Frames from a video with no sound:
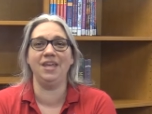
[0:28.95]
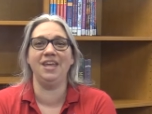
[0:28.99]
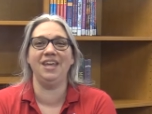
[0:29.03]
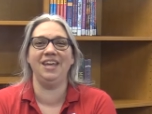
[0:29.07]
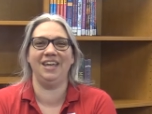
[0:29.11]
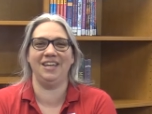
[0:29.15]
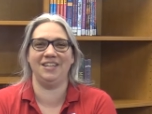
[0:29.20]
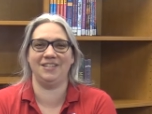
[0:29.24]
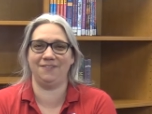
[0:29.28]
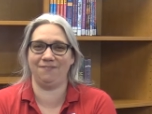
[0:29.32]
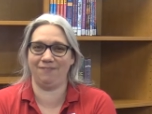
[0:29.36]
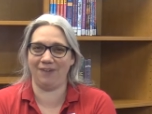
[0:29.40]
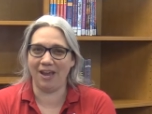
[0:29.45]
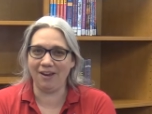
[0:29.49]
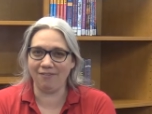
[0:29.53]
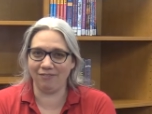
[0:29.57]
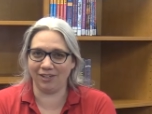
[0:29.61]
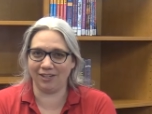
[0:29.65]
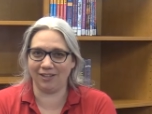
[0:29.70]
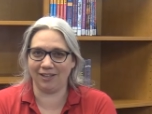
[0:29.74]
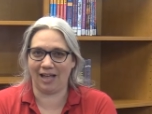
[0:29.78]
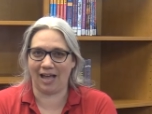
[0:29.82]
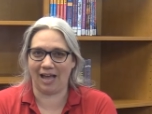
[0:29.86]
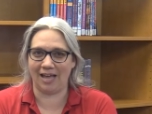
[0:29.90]
His favorite
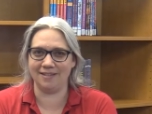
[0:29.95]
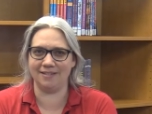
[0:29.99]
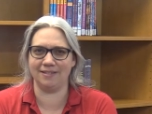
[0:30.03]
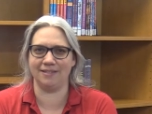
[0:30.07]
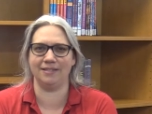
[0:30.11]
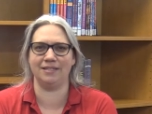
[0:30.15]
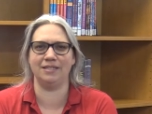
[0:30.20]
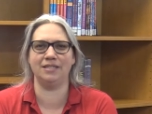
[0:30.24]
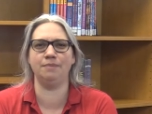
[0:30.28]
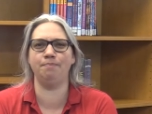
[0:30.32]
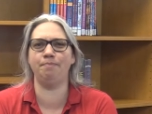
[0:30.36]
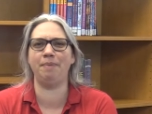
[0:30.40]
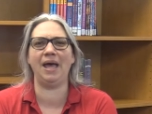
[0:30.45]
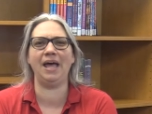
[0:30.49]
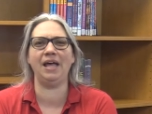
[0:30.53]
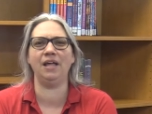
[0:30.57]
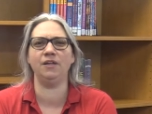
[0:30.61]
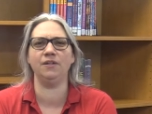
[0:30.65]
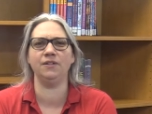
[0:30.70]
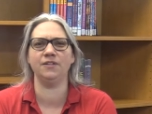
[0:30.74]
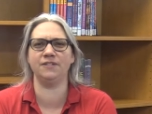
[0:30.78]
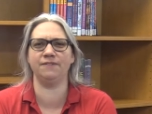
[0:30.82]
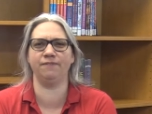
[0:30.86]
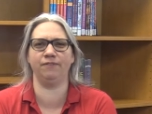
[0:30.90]
class is
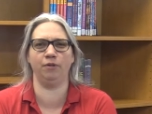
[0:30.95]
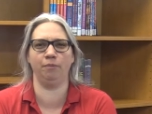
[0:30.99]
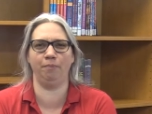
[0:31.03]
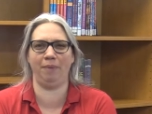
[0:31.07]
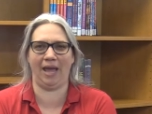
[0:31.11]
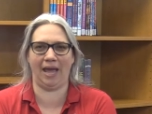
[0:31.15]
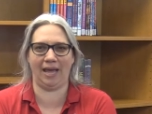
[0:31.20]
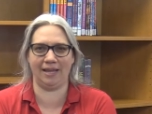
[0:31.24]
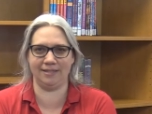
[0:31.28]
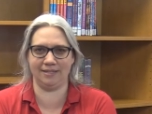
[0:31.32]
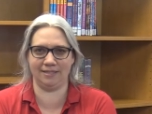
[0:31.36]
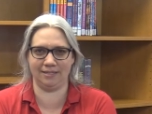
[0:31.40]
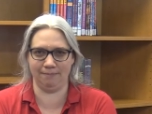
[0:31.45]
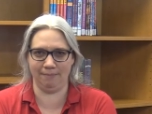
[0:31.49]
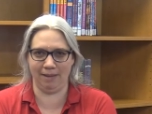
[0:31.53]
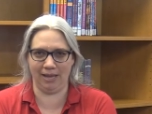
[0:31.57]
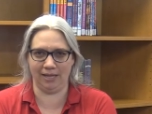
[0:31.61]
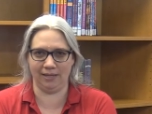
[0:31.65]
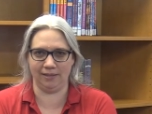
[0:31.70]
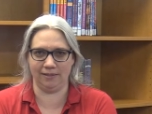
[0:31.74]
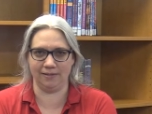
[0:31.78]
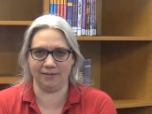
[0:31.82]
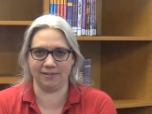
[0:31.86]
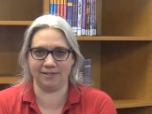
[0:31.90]
Spells for Bad
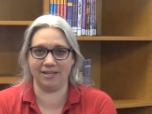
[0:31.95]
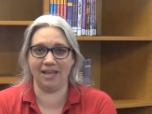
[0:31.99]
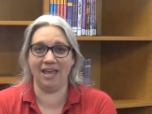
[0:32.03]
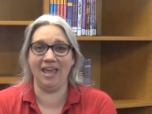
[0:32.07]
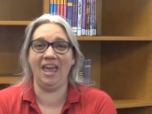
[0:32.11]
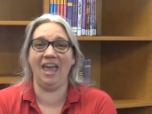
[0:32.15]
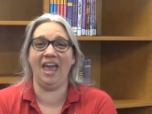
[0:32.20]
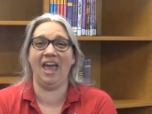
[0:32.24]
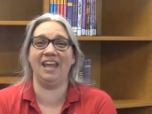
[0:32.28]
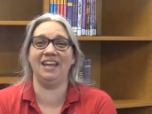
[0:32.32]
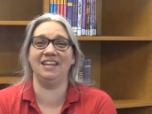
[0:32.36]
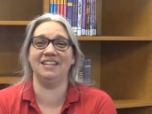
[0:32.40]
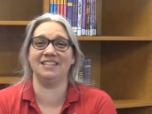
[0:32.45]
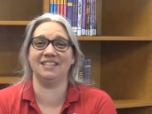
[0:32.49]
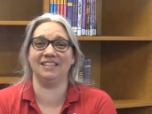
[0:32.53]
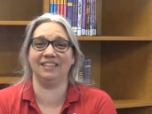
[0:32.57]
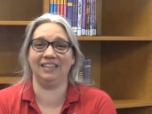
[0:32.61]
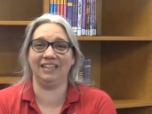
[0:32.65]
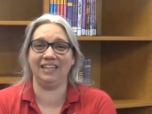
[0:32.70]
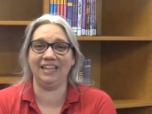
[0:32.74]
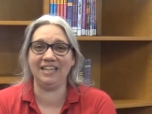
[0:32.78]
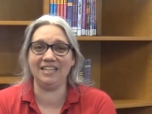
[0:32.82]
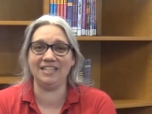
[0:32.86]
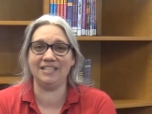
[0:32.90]
Smells, and his
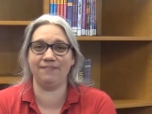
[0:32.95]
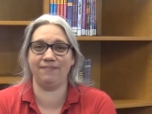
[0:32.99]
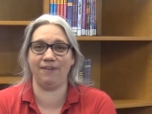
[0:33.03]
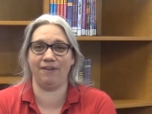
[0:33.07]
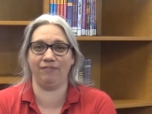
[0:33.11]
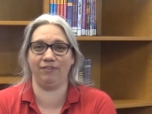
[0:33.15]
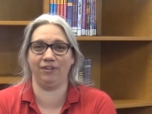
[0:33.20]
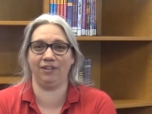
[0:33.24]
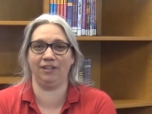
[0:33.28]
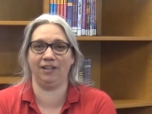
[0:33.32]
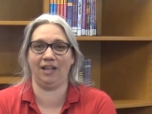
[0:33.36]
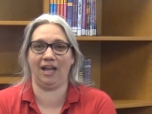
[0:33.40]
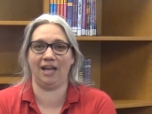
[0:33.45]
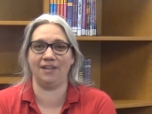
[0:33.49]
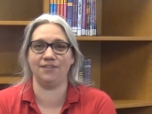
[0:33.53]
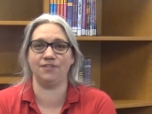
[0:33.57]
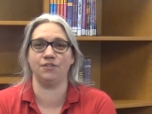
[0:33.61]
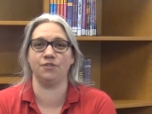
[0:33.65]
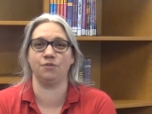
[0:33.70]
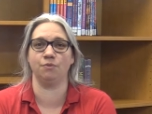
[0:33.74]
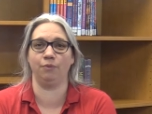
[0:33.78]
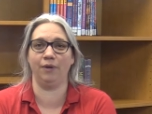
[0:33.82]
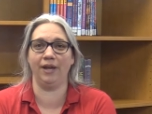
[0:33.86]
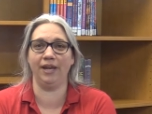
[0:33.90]
least favorite class
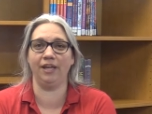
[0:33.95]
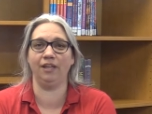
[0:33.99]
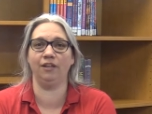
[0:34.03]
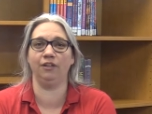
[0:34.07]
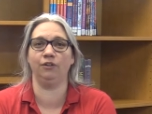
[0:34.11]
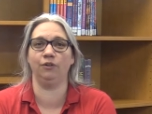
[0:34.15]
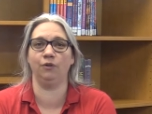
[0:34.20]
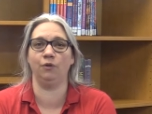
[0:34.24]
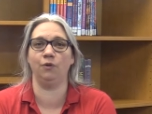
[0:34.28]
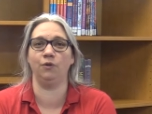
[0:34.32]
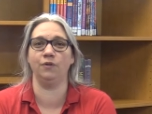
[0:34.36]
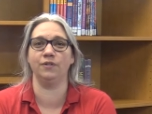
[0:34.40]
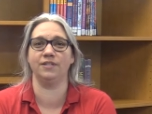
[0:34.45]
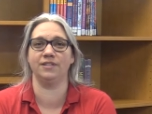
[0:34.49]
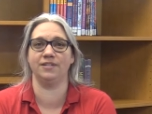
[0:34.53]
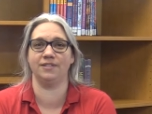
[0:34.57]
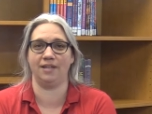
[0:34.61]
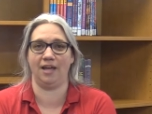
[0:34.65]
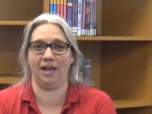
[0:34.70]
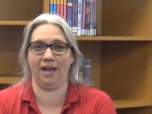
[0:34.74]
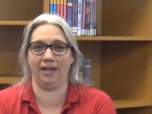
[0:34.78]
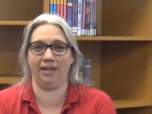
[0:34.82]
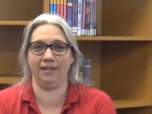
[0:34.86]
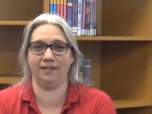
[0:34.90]
is Regular Old
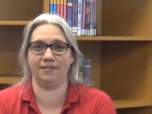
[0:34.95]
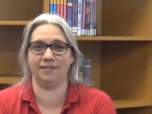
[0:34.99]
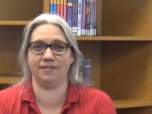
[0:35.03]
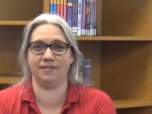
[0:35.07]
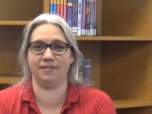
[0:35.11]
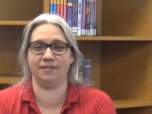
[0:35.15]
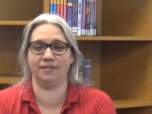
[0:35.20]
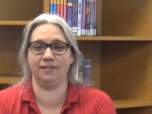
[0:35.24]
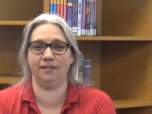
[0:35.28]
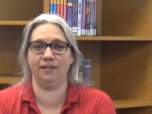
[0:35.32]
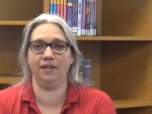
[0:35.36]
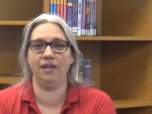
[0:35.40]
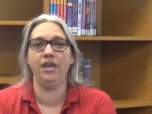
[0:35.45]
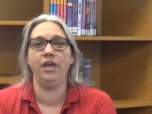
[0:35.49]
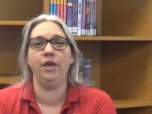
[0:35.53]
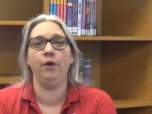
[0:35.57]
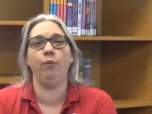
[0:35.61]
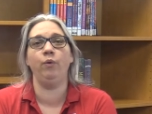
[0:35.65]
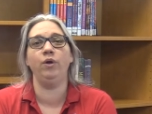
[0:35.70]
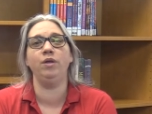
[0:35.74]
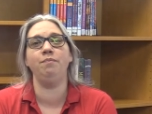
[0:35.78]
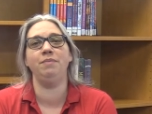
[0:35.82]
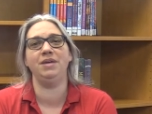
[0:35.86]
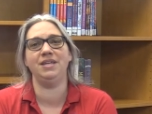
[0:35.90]
Science.
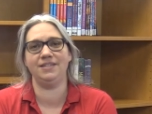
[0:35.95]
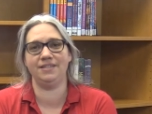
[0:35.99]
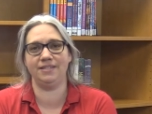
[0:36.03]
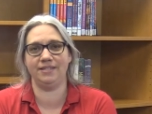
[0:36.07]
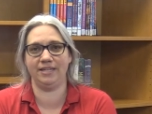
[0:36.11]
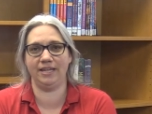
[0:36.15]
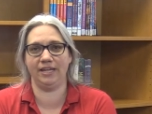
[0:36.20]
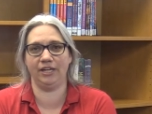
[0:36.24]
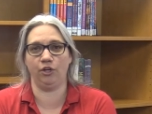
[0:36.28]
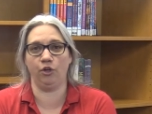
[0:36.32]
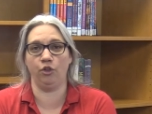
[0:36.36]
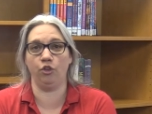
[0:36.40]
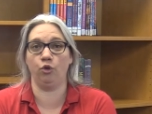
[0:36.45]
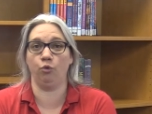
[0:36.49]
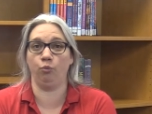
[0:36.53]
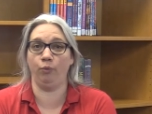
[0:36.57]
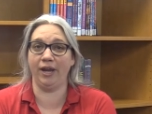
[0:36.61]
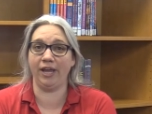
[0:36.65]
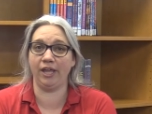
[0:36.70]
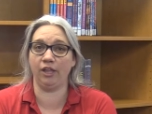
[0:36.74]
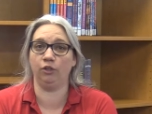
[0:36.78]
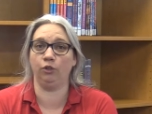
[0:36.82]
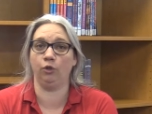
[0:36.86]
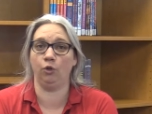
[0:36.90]
When Miss Tickle, the
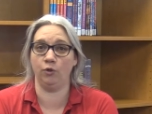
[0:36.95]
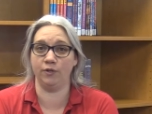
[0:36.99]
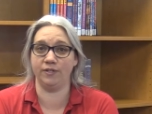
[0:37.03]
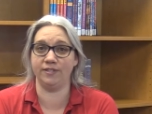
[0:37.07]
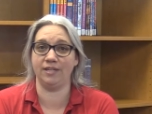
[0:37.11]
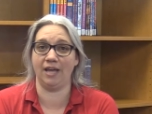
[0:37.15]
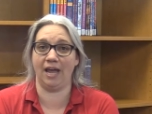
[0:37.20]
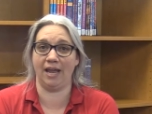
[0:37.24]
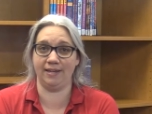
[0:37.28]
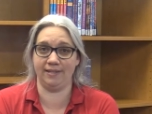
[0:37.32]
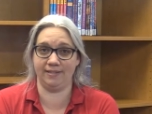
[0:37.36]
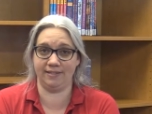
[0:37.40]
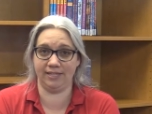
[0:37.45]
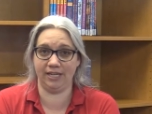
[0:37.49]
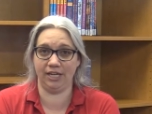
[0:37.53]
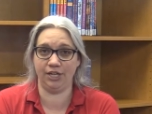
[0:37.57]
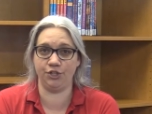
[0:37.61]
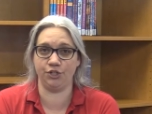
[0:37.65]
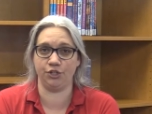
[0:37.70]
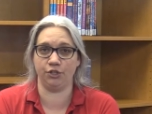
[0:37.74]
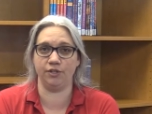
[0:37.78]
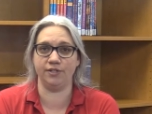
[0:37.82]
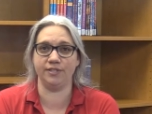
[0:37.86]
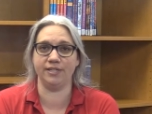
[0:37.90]
regular old science
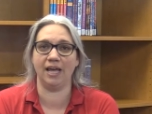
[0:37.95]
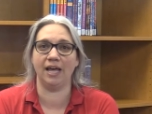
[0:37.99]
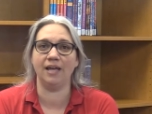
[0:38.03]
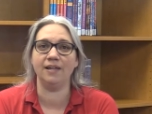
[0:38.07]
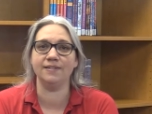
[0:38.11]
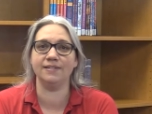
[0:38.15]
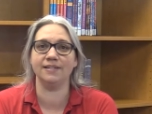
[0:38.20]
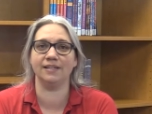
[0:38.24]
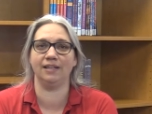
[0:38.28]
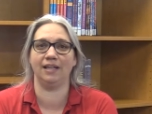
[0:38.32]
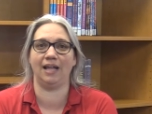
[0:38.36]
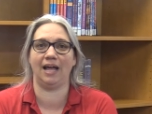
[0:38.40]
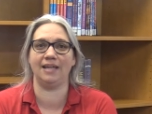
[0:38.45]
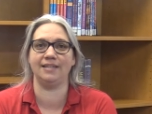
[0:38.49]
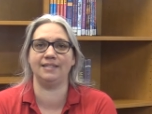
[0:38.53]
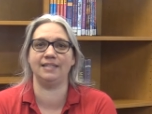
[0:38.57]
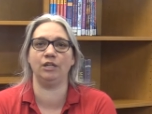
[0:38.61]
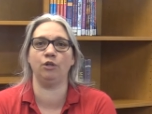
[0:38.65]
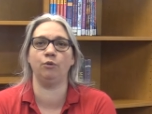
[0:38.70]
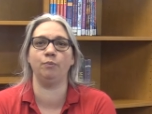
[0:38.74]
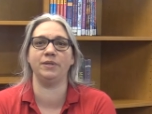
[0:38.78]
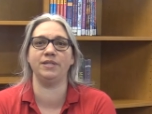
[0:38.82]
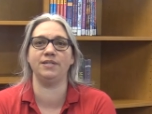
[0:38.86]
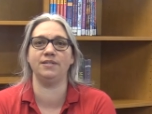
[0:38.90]
teacher, tells the class they
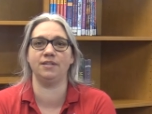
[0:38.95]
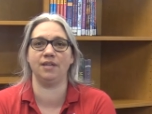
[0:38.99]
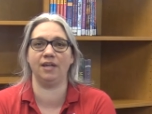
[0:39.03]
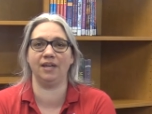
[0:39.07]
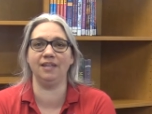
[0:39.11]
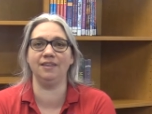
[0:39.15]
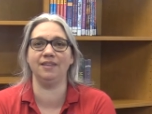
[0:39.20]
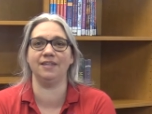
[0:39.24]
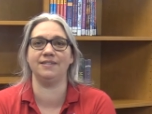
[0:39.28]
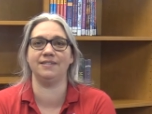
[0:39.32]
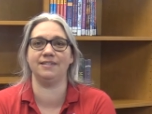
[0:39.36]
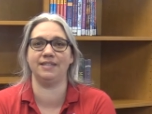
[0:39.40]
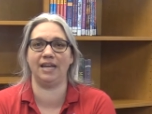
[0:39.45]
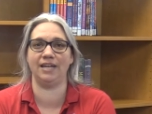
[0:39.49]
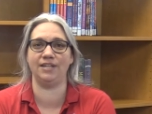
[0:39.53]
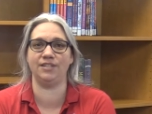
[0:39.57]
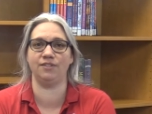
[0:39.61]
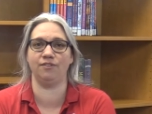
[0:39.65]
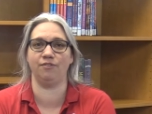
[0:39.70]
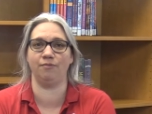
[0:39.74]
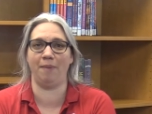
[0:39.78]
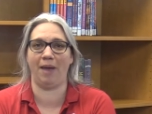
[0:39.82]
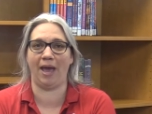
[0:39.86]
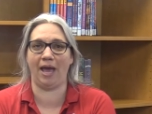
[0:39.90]
will be studying the states
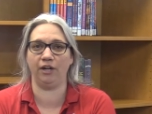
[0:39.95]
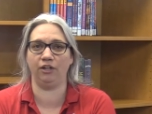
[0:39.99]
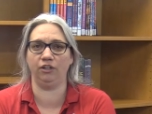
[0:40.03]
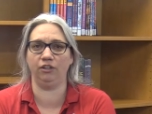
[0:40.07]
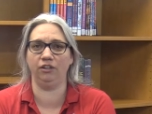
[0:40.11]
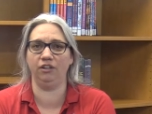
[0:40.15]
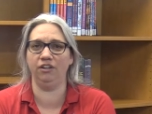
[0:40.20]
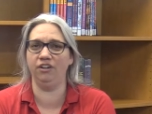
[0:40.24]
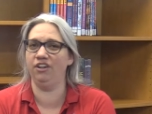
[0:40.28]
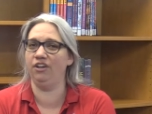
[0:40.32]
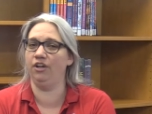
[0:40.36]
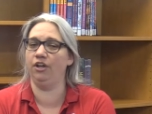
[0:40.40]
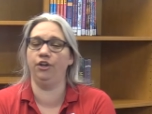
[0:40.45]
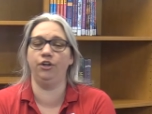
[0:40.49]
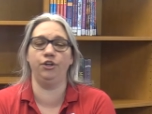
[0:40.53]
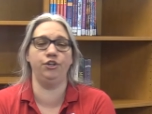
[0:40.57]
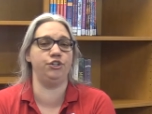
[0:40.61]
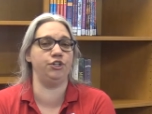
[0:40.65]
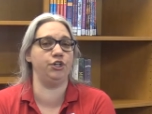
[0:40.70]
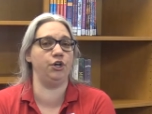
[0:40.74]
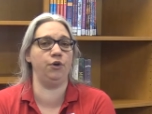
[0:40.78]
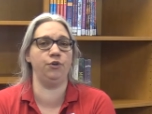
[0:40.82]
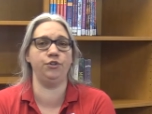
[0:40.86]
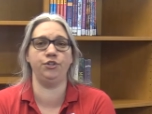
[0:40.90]
of matter,
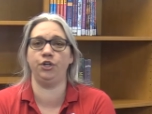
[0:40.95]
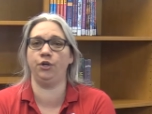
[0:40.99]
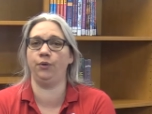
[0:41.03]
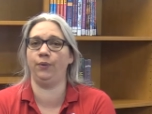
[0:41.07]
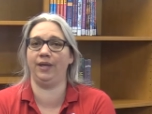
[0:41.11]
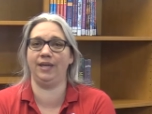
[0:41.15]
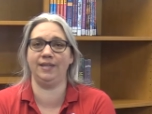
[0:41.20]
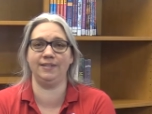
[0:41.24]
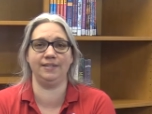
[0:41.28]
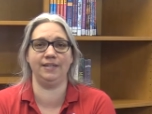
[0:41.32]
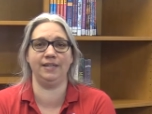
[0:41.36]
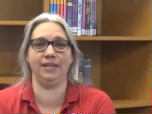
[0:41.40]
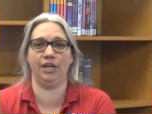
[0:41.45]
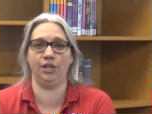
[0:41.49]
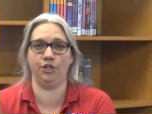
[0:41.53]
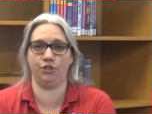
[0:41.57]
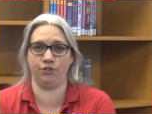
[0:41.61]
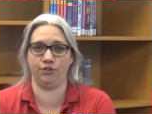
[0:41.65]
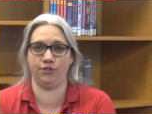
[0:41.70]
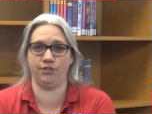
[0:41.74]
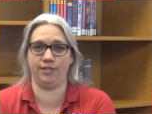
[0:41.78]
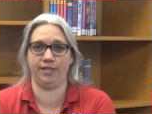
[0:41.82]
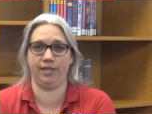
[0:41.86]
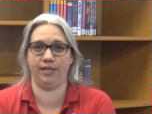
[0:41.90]
Jojo isn't
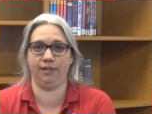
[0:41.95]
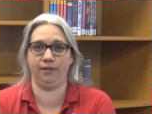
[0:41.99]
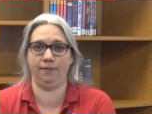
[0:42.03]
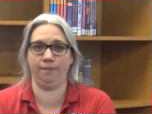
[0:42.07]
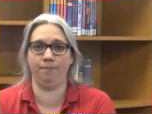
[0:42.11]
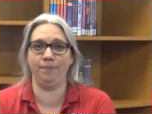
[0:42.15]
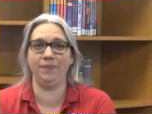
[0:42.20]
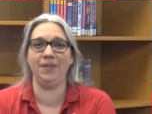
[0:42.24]
interested.